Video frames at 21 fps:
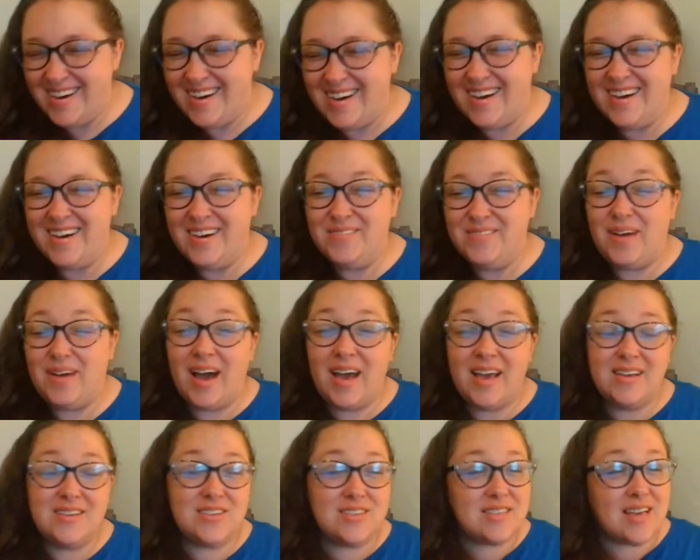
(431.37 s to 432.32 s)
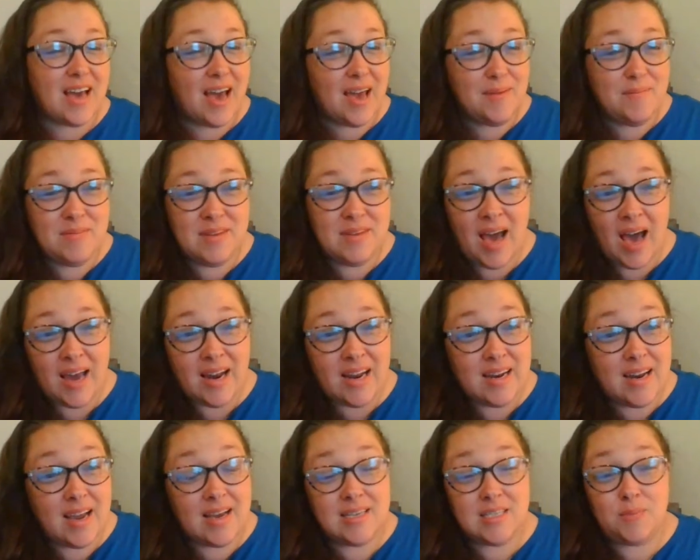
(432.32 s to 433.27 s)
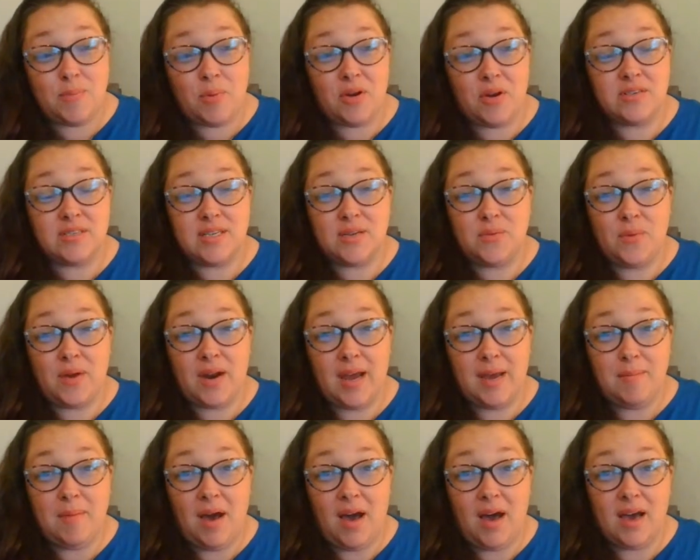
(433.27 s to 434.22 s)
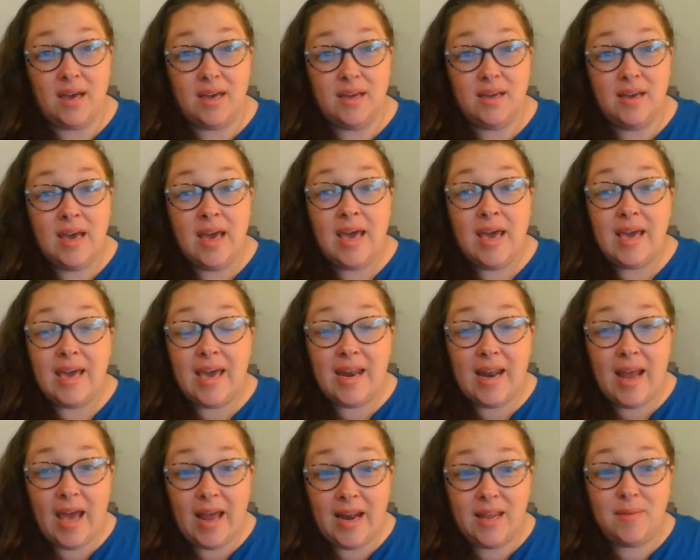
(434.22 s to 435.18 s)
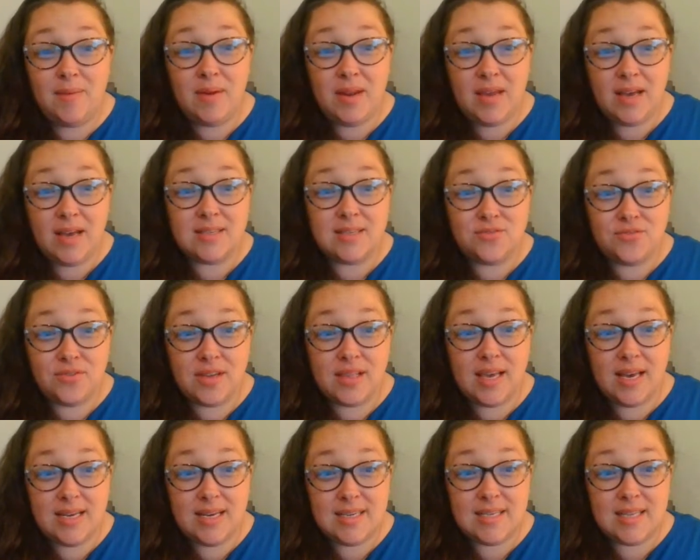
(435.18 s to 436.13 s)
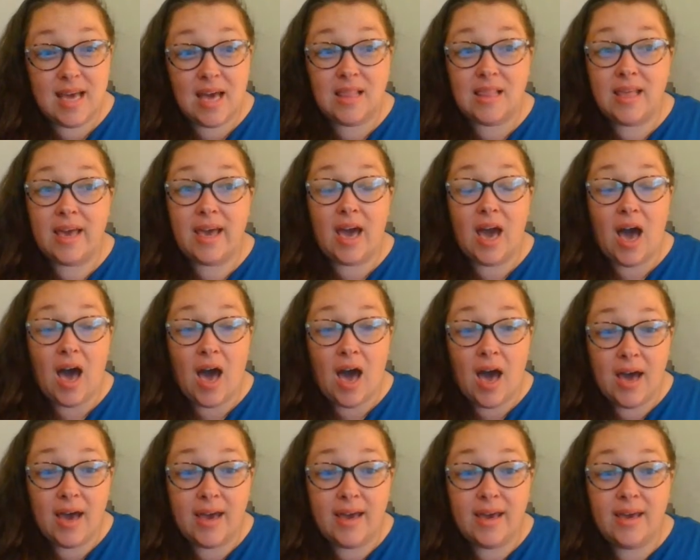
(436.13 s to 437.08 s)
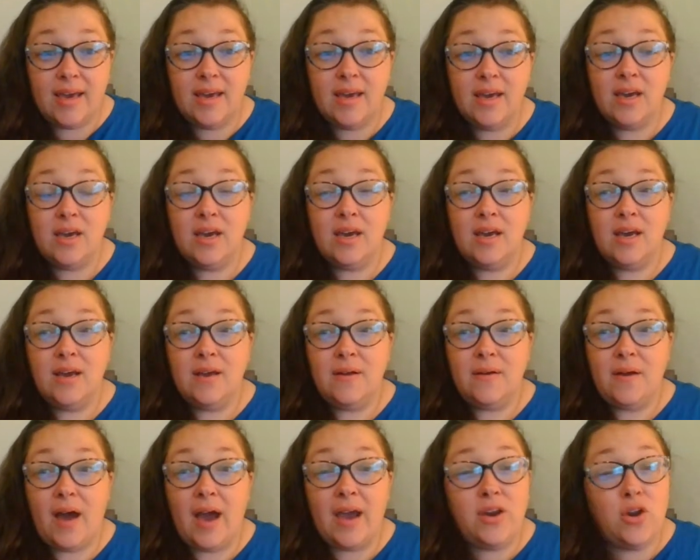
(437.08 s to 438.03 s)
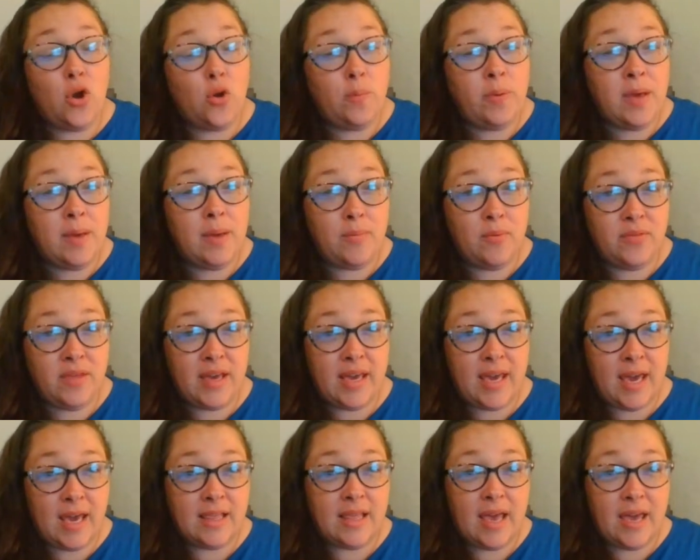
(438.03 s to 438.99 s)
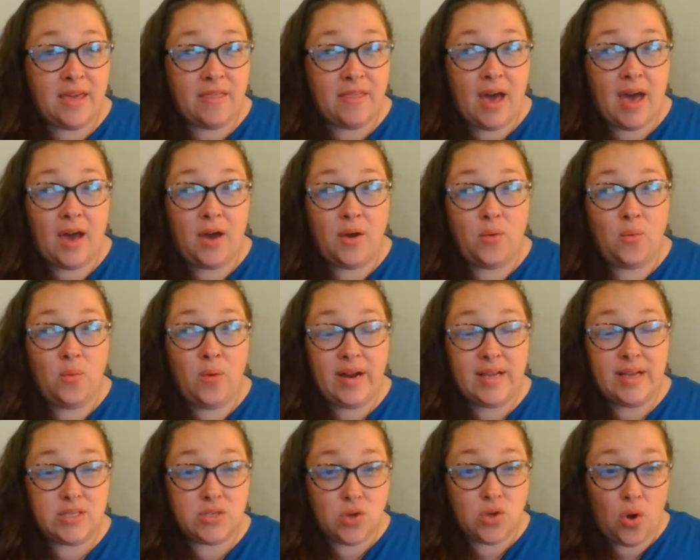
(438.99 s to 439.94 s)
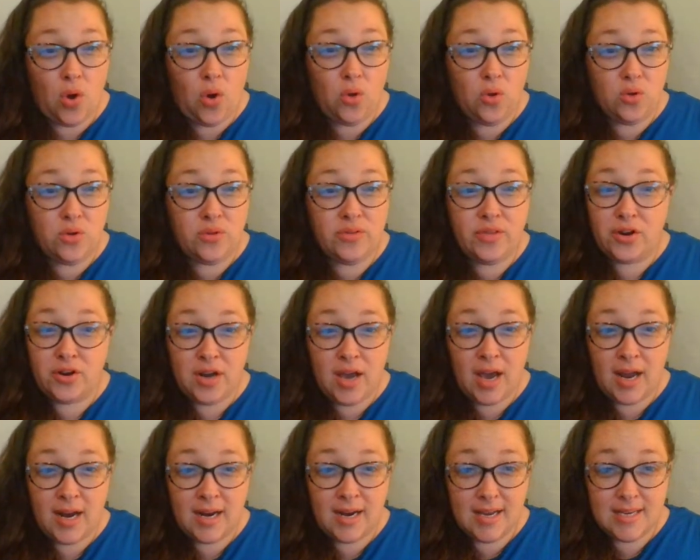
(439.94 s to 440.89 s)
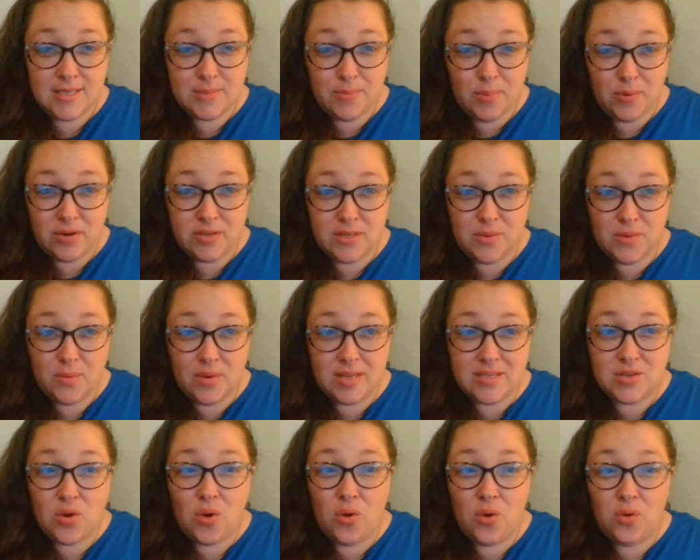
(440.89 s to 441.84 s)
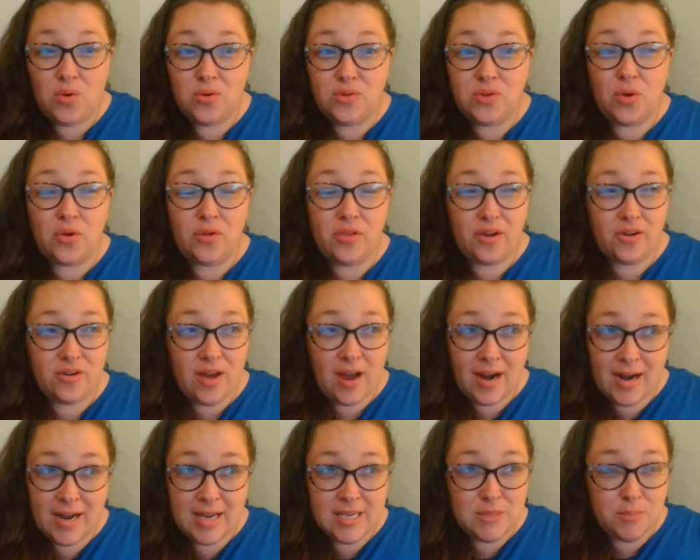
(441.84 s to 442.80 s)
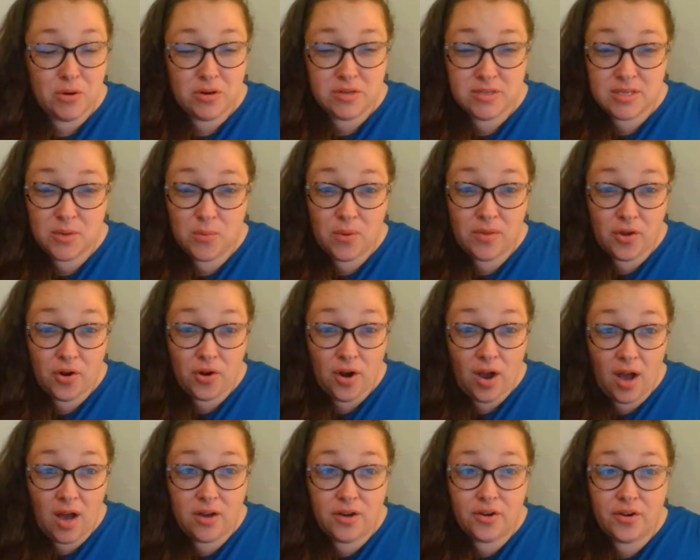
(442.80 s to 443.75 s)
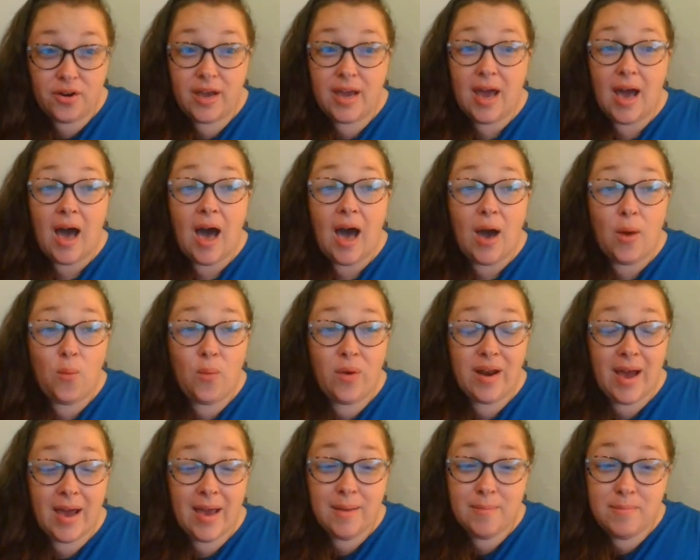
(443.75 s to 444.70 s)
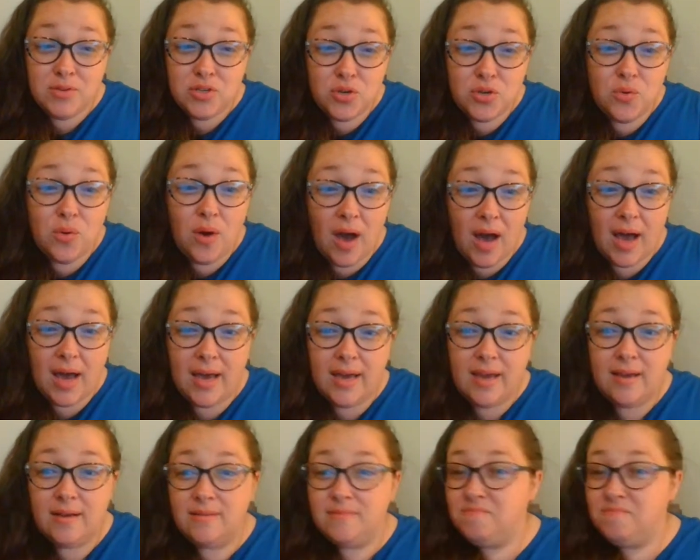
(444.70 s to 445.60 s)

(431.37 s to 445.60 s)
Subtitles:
I'm not a nice person when I'm hot. Can anybody else relate to that? Like, I know people that get like that when it's cold. They're not a nice person when it's cold, or they're not a nice person when they're hungry. When I'm too hot,